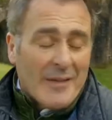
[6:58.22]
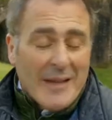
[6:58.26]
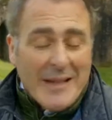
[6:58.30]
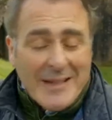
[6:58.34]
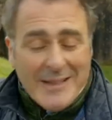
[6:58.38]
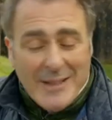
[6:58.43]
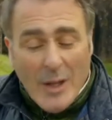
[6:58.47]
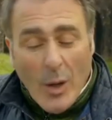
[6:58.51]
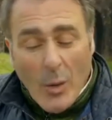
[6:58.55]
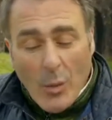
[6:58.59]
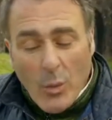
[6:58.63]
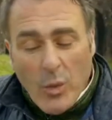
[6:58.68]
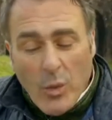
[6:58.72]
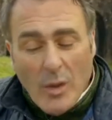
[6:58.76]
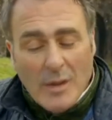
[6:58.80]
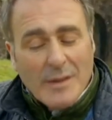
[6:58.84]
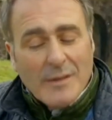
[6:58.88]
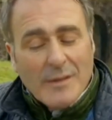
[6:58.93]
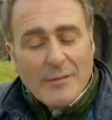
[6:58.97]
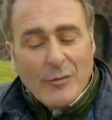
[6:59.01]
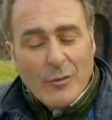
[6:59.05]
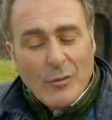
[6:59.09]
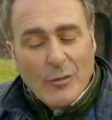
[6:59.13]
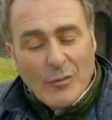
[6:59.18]
And that's a
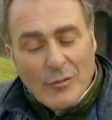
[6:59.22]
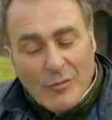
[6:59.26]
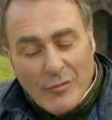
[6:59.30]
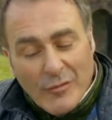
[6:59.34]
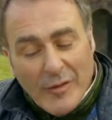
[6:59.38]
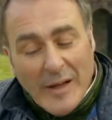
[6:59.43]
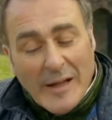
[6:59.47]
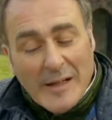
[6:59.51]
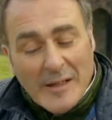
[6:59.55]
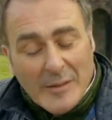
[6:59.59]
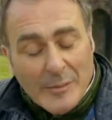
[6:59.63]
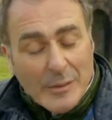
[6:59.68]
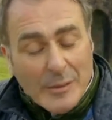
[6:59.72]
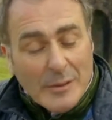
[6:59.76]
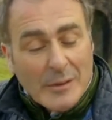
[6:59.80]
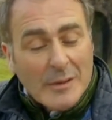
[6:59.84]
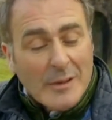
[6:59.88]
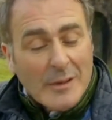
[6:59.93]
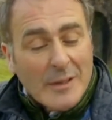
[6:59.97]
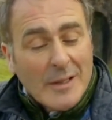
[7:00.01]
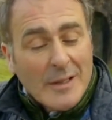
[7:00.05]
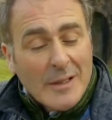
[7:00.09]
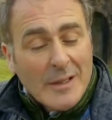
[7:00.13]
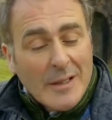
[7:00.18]
wonderful, valuable
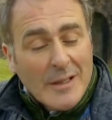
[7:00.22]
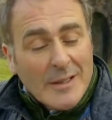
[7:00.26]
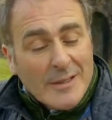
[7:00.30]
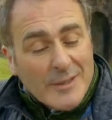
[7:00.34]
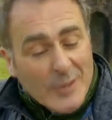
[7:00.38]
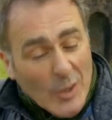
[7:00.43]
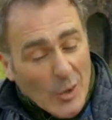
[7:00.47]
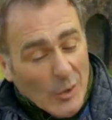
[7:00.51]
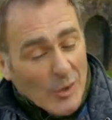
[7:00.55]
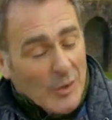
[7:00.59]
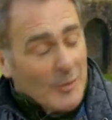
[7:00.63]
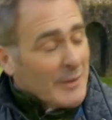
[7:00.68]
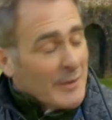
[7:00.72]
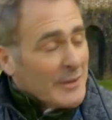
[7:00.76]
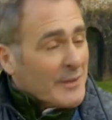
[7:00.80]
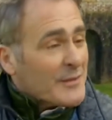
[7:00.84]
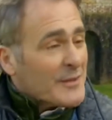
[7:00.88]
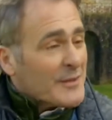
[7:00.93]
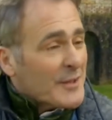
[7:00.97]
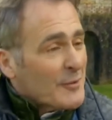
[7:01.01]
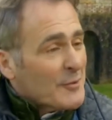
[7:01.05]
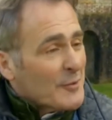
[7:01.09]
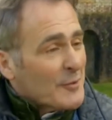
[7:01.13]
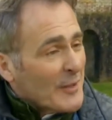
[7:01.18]
document
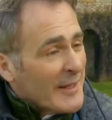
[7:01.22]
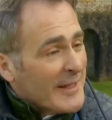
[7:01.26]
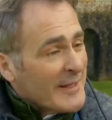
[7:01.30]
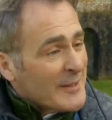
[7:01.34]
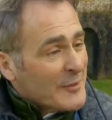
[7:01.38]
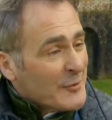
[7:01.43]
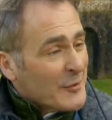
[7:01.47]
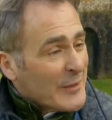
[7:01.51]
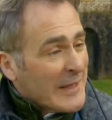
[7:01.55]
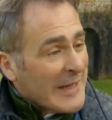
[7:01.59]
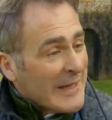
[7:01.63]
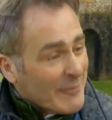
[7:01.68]
of social history.